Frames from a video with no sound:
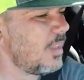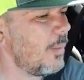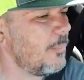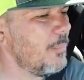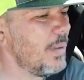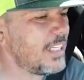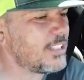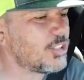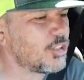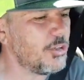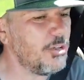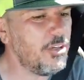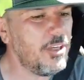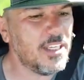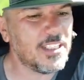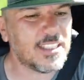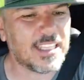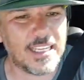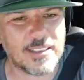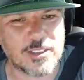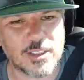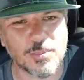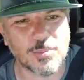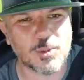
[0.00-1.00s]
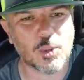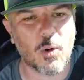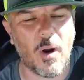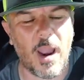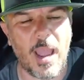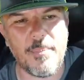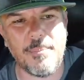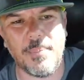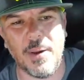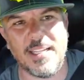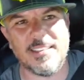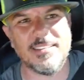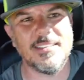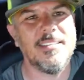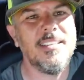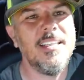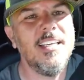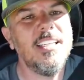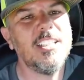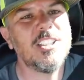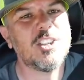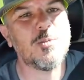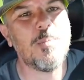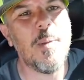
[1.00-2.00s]
Make sure you hit that subscribe button,
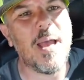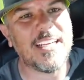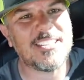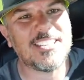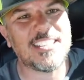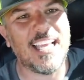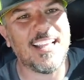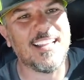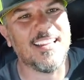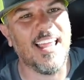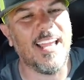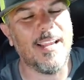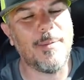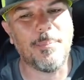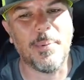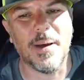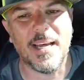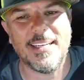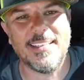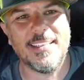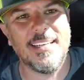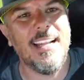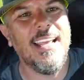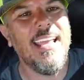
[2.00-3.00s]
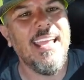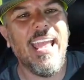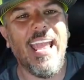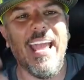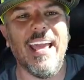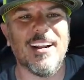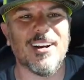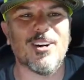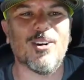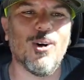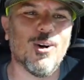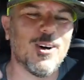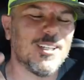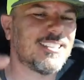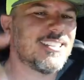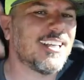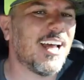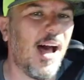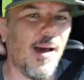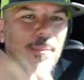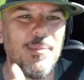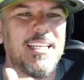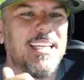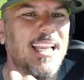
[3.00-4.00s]
smash that like button, and of course,
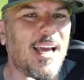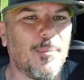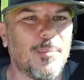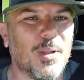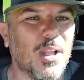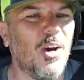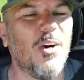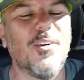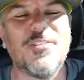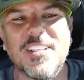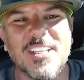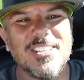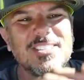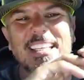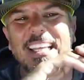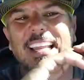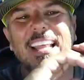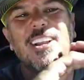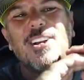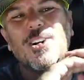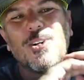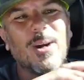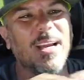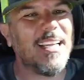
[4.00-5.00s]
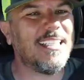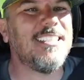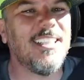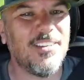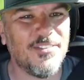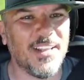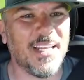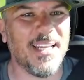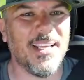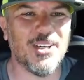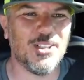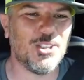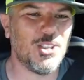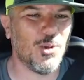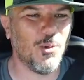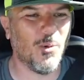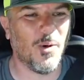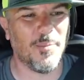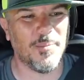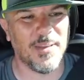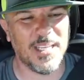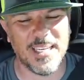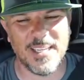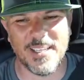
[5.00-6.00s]
comment down below if there's any crazy videos you
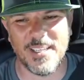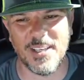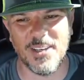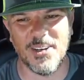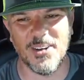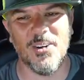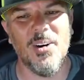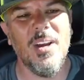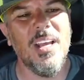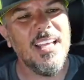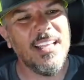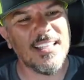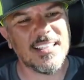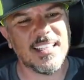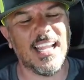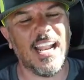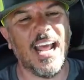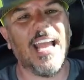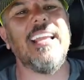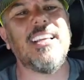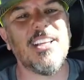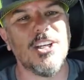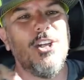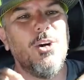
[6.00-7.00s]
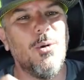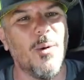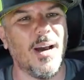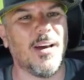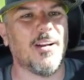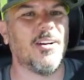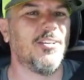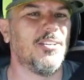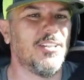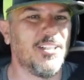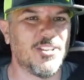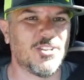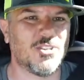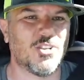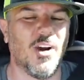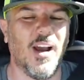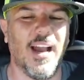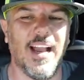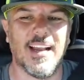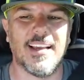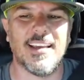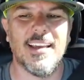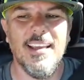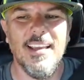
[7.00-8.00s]
want me to do that I can do out on your
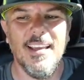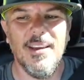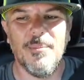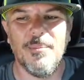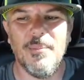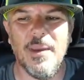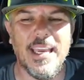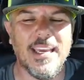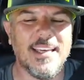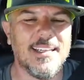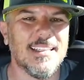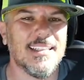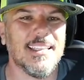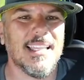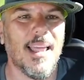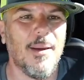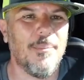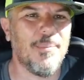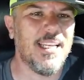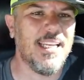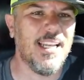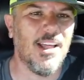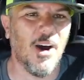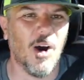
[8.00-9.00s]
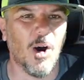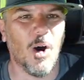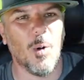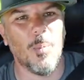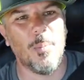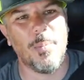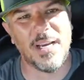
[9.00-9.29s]
track. Man, let me know.